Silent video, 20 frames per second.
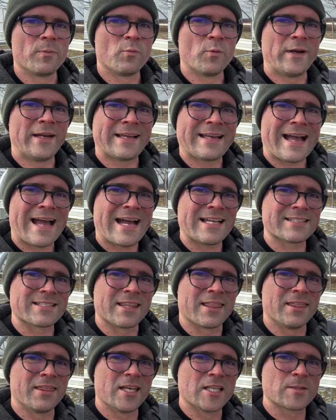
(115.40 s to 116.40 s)
When it got
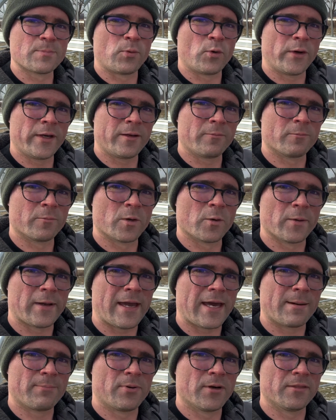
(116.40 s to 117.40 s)
to this point where we
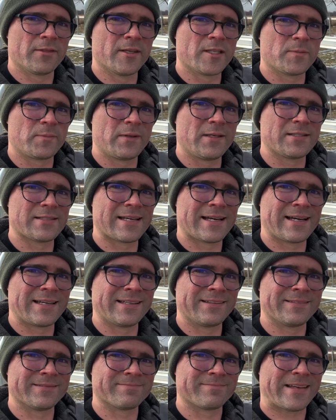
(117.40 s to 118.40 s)
had to put this piece
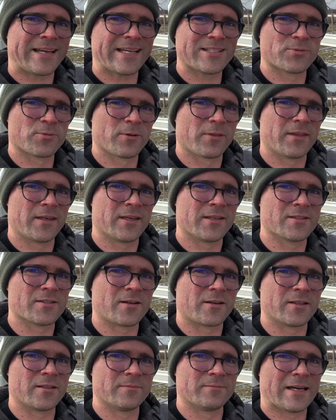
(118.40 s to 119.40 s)
on, that's where things
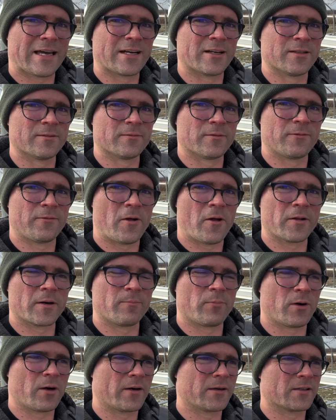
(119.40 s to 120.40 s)
started kind of falling
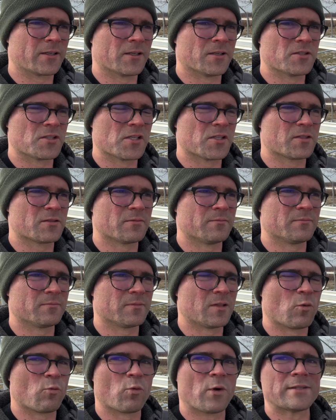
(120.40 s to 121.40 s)
apart, or just
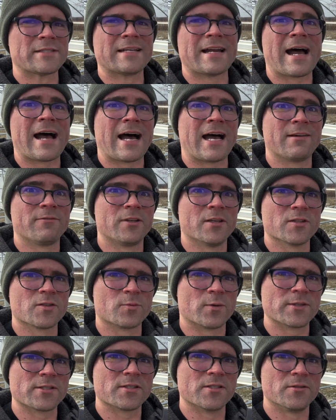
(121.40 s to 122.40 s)
it wasn't obvious
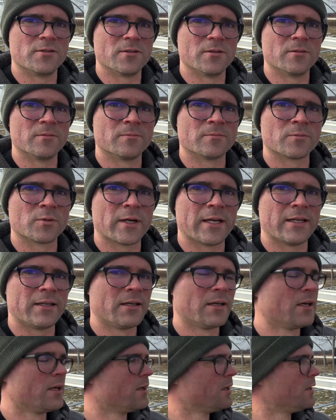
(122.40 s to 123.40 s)
what to do, right?
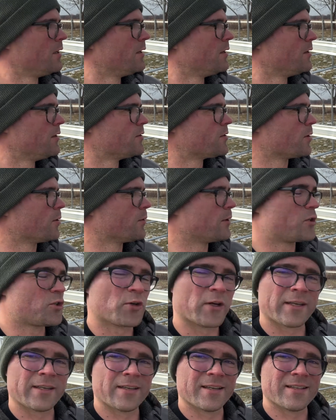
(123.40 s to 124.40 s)
So the
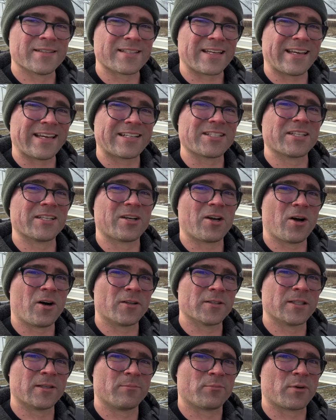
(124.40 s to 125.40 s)
trick is, I actually
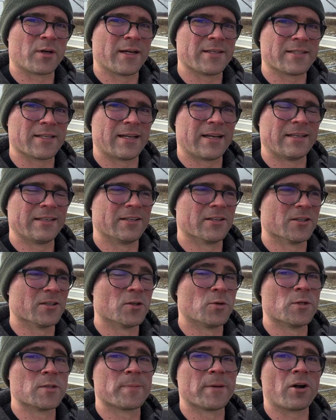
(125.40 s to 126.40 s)
called up Bryce at Hen Gear,
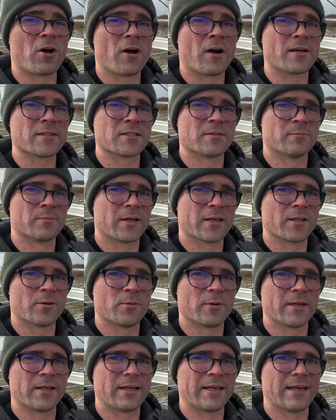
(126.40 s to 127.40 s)
who has been awesome, by the
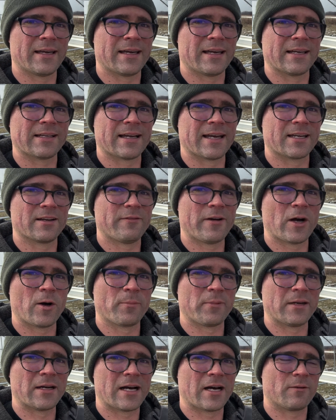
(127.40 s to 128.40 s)
way, at kind of
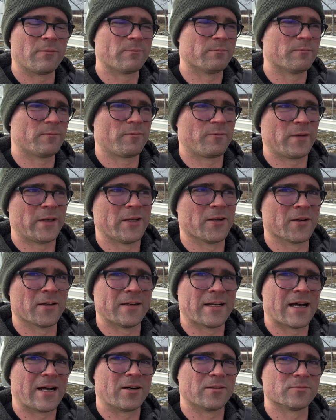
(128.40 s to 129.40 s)
helping out and
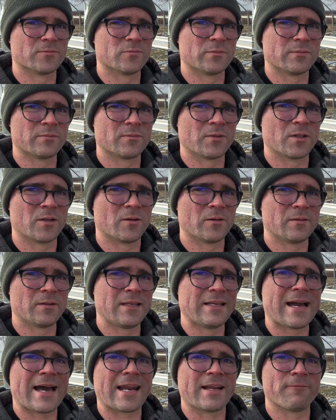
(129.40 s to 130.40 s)
figuring out, you know,
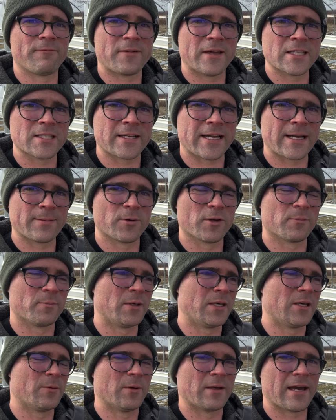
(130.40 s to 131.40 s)
he got on FaceTime with
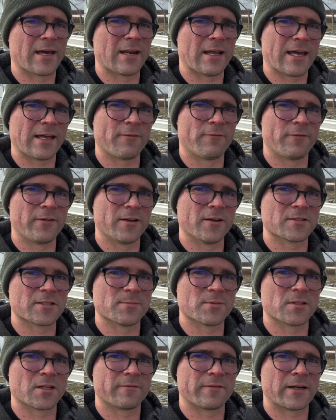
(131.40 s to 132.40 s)
me and we kind of had to figure
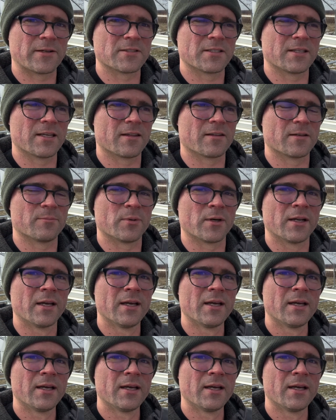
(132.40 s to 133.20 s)
some stuff out together, but